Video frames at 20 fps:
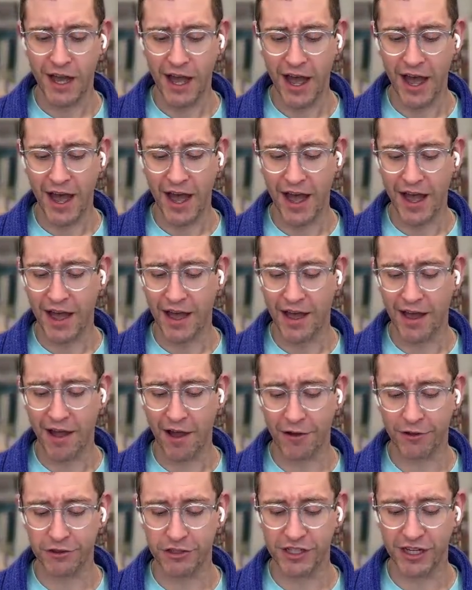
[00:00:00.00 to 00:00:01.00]

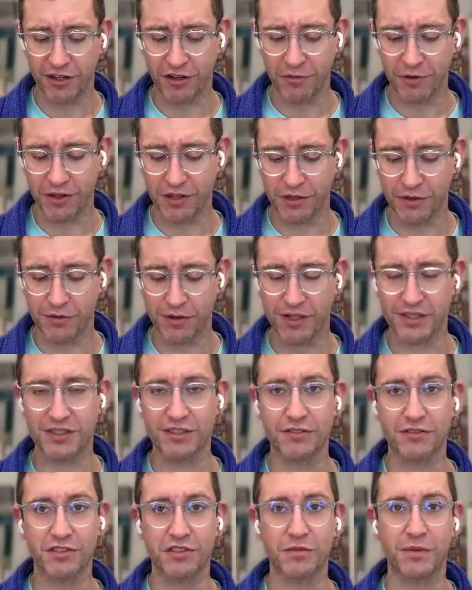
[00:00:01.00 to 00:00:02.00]
I'll share it with you as
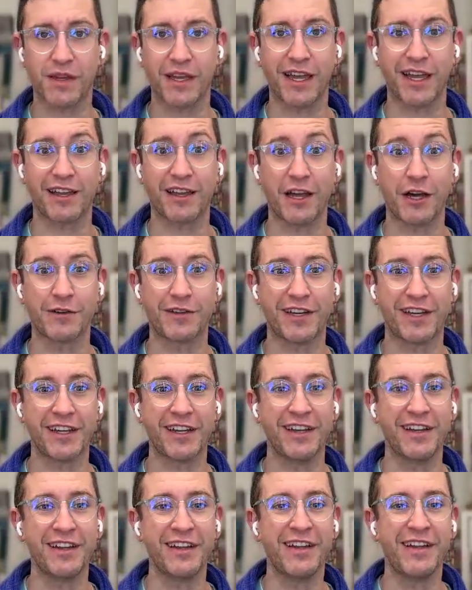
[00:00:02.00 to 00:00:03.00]
soon as we get going.
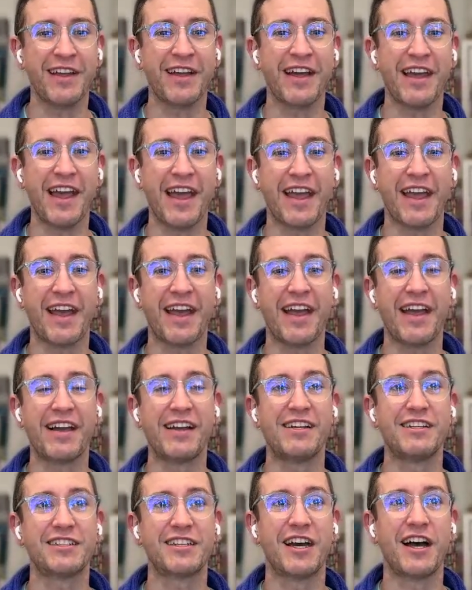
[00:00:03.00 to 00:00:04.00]

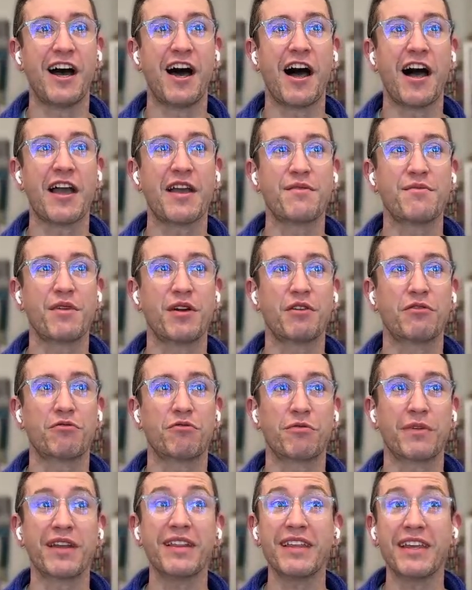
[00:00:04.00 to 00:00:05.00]
And I'm
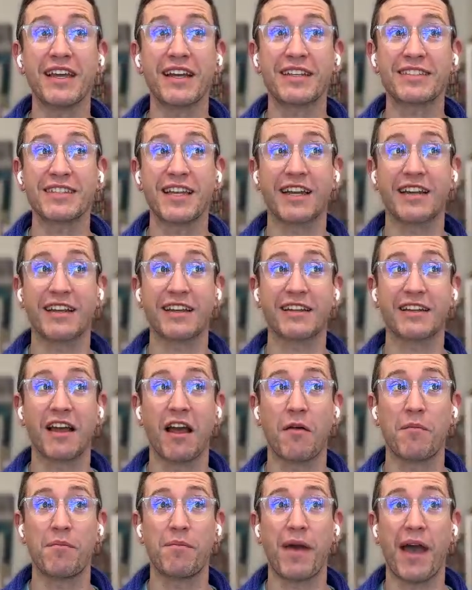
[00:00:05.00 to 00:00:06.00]
really excited
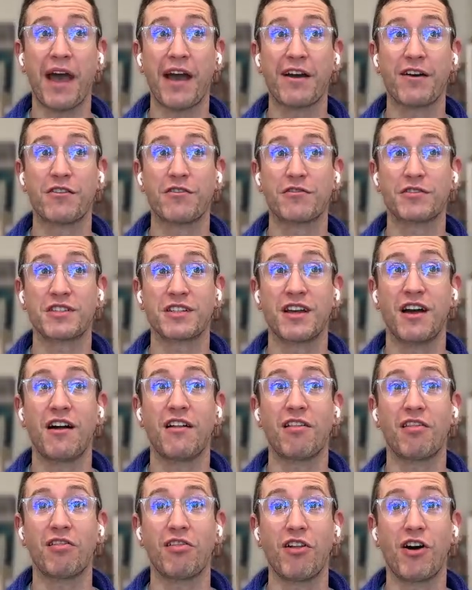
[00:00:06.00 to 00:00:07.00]
about a
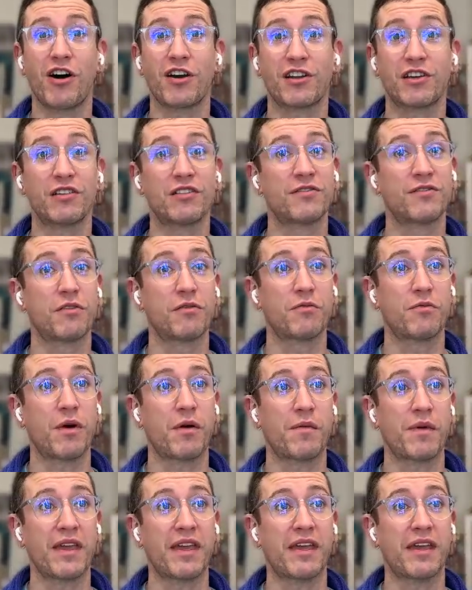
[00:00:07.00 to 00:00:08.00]
lot of
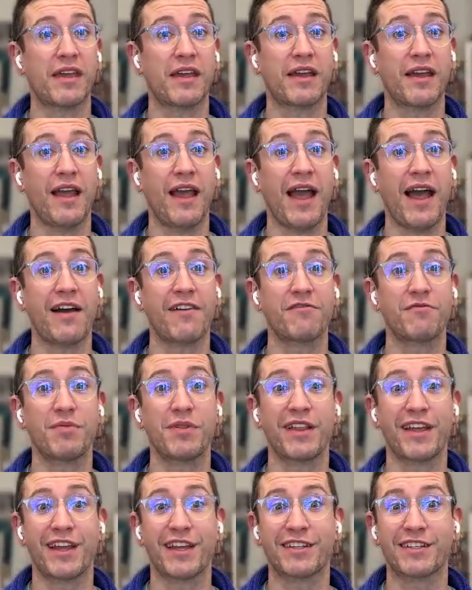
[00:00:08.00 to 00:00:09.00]
what we have
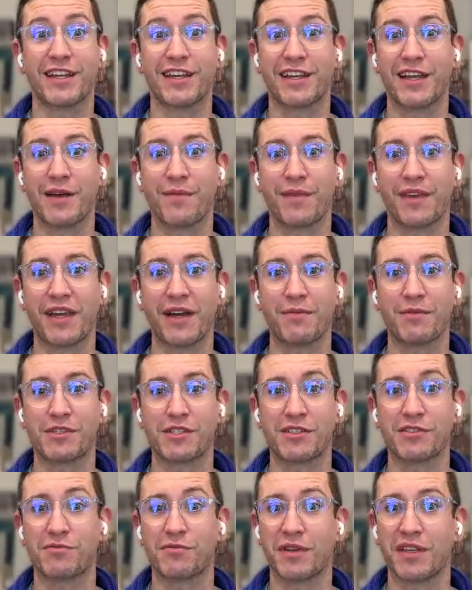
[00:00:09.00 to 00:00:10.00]
planned and coming up, which
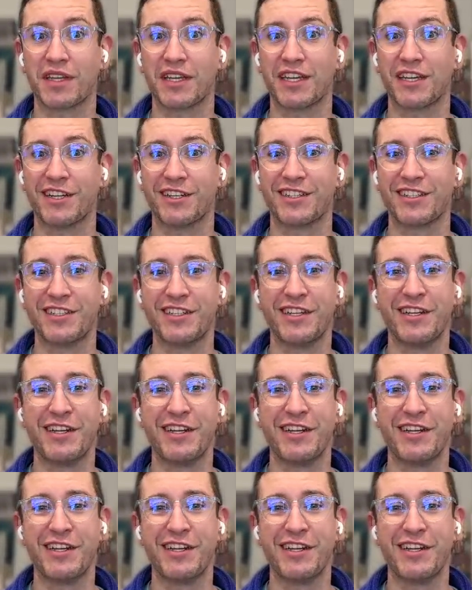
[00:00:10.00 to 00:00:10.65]
is really good.